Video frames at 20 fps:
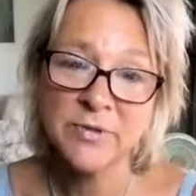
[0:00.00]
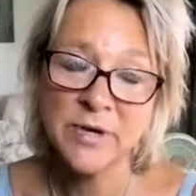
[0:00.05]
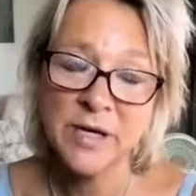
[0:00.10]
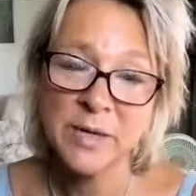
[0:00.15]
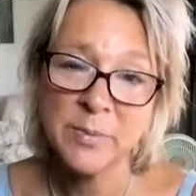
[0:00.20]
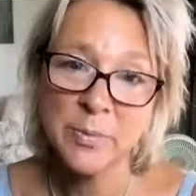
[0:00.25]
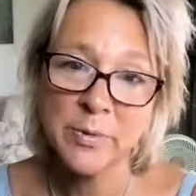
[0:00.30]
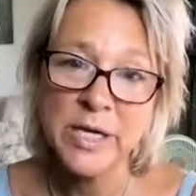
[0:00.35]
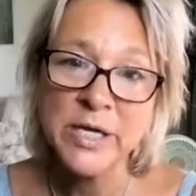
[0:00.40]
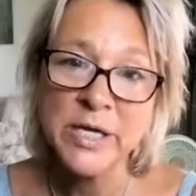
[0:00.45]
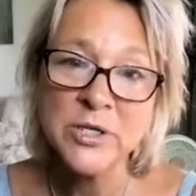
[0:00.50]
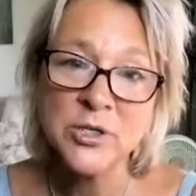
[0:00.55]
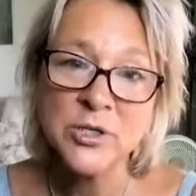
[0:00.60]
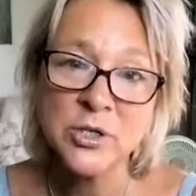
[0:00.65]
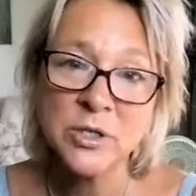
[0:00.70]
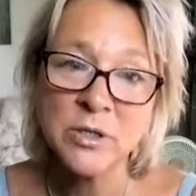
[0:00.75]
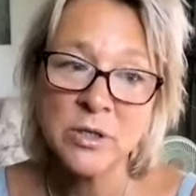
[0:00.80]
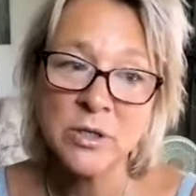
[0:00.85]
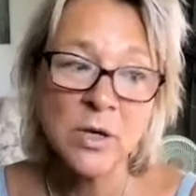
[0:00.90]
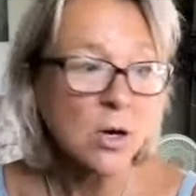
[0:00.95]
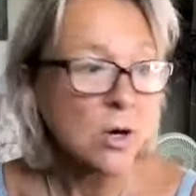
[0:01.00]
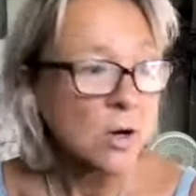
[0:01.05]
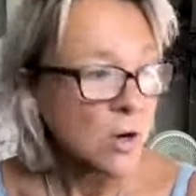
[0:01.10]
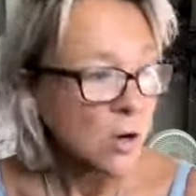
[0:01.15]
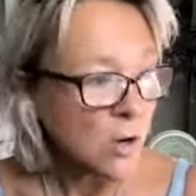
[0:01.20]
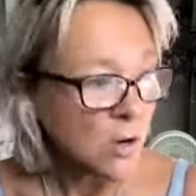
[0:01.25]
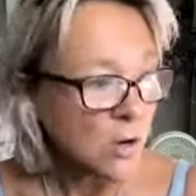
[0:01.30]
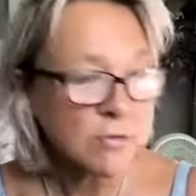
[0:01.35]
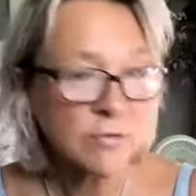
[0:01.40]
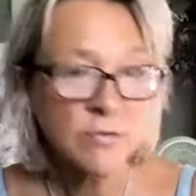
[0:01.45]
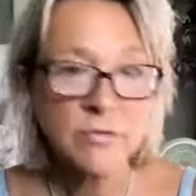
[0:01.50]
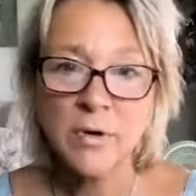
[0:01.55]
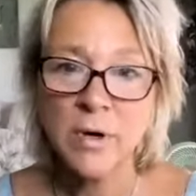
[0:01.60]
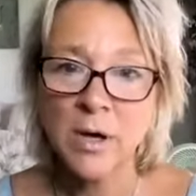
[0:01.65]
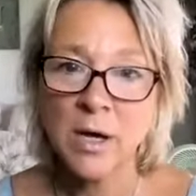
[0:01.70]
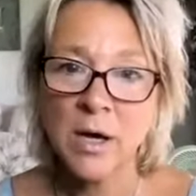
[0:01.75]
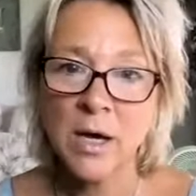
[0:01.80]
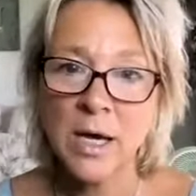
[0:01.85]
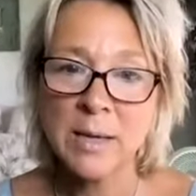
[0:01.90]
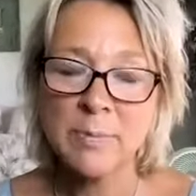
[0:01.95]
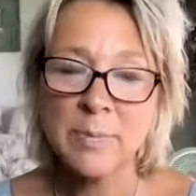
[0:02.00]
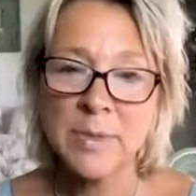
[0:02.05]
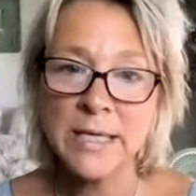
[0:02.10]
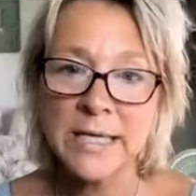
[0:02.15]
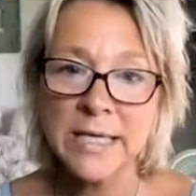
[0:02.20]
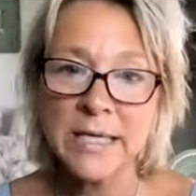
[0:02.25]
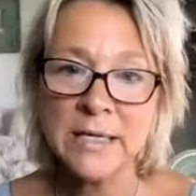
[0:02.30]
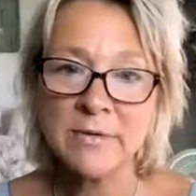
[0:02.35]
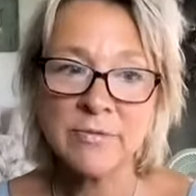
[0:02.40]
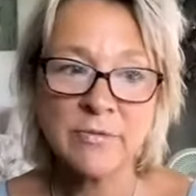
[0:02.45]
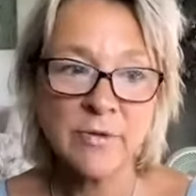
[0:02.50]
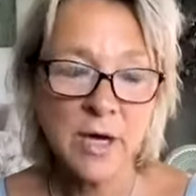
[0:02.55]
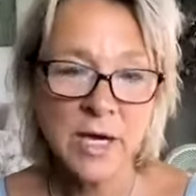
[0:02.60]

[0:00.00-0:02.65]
vibration of I believe,